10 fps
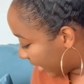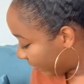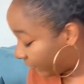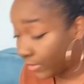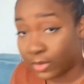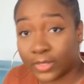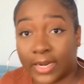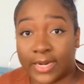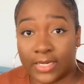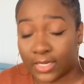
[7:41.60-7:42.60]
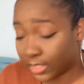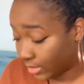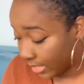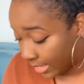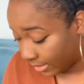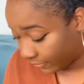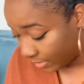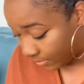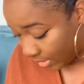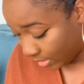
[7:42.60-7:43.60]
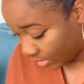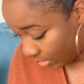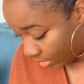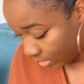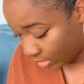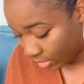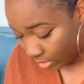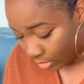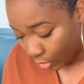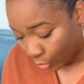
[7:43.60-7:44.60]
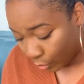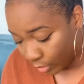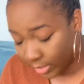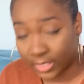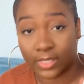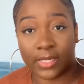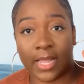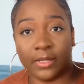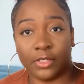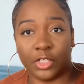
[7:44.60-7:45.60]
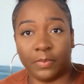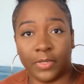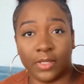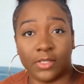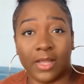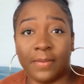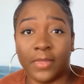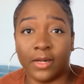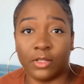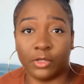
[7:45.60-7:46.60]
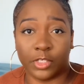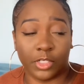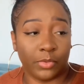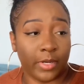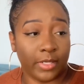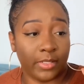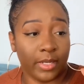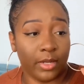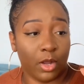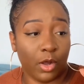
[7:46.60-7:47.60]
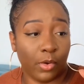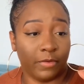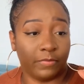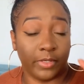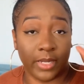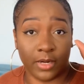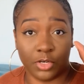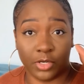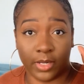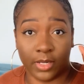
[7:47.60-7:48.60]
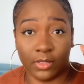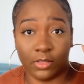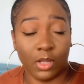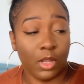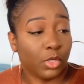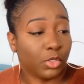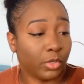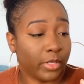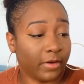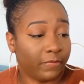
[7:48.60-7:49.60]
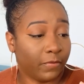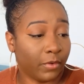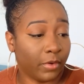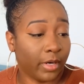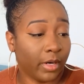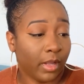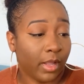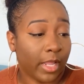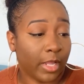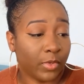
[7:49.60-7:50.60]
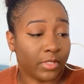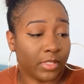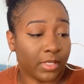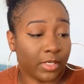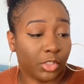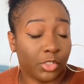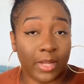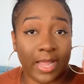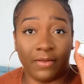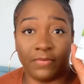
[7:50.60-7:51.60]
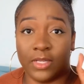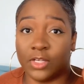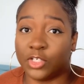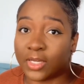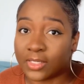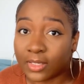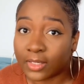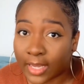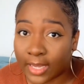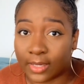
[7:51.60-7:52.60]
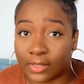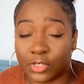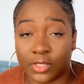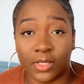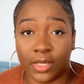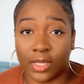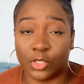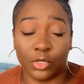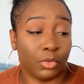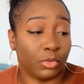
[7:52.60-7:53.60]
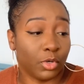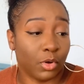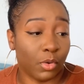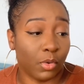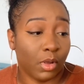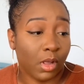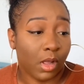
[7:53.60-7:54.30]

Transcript: I found that I needed to have on me were these allergy pills. So I'm not allergic to anything, however Kenesha is, so therefore it was essential to have these just in case you don't know